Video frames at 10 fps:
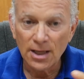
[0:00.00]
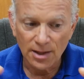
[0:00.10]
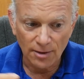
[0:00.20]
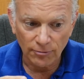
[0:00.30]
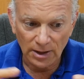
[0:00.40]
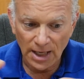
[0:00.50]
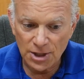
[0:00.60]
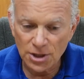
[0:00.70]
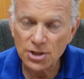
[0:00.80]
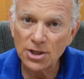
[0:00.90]
the
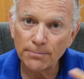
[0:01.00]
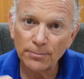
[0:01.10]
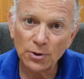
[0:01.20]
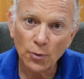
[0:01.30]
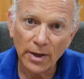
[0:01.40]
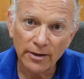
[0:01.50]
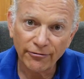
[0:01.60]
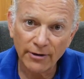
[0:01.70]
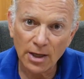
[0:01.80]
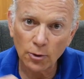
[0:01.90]
relationship between
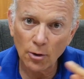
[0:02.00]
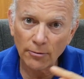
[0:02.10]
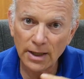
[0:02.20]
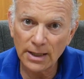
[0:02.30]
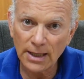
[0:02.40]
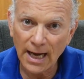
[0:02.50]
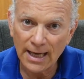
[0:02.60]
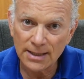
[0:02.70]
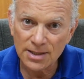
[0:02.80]
free chlorine and